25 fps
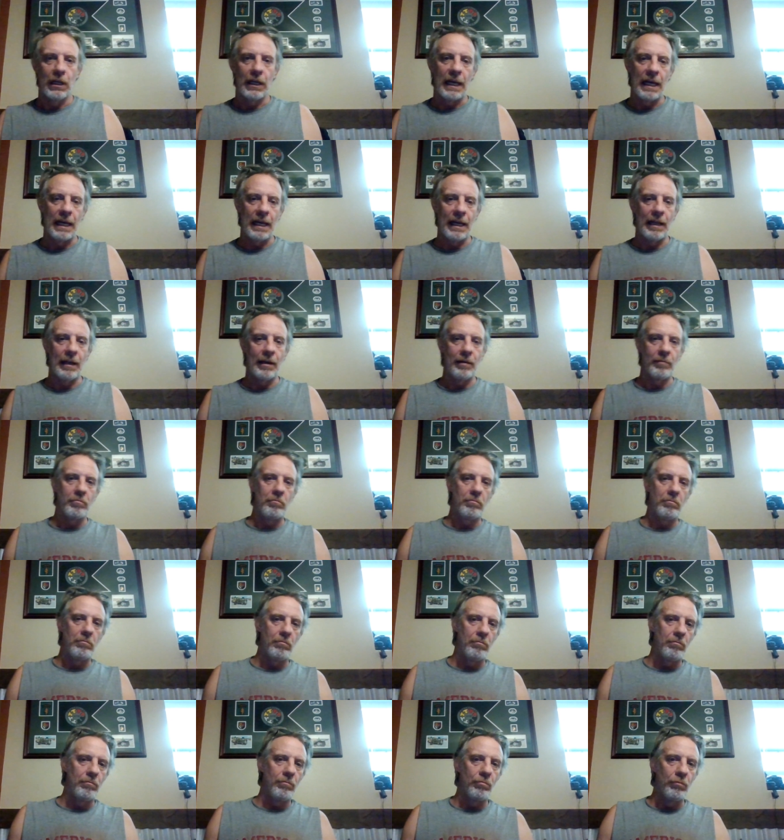and
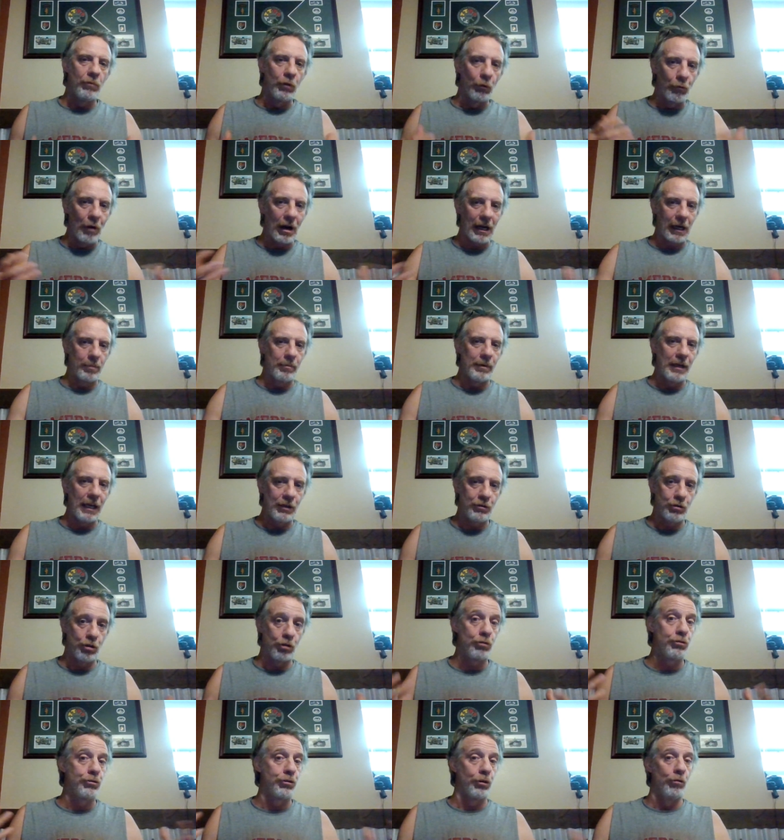the
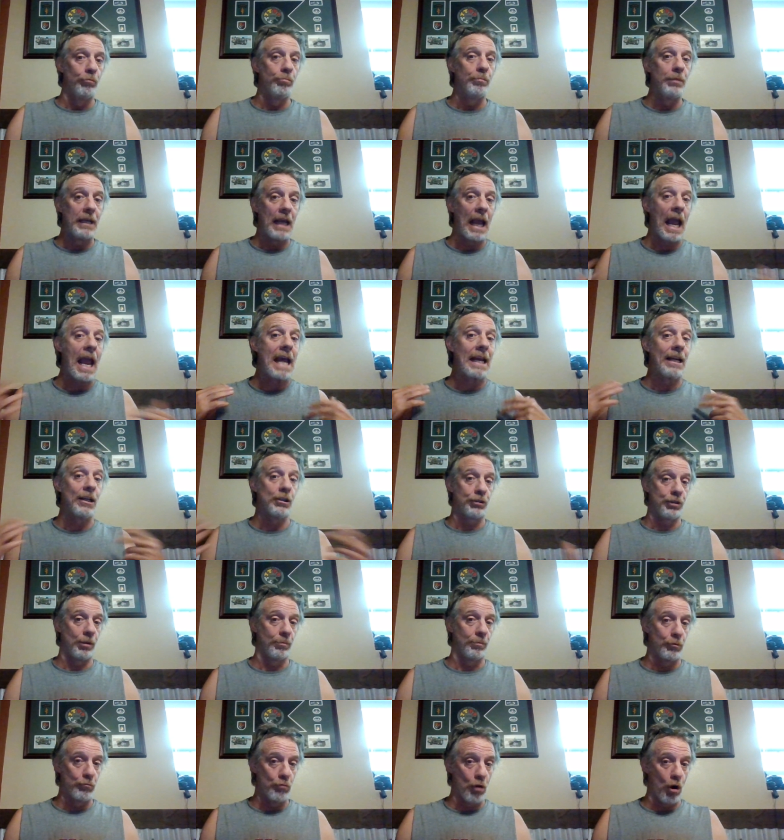recommendation shouldn't be, hey, there's
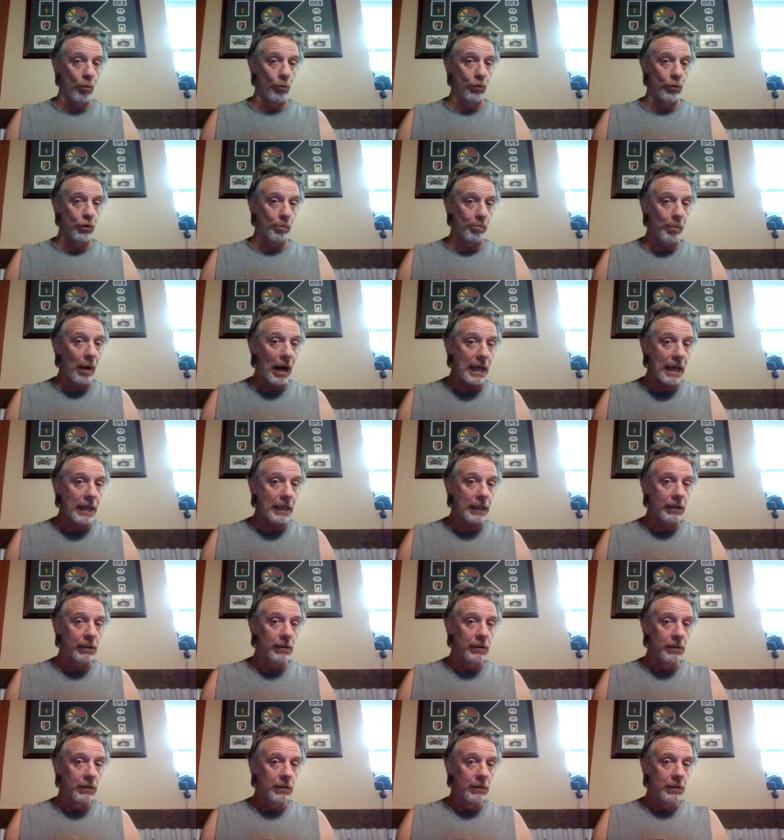something wrong with your bike.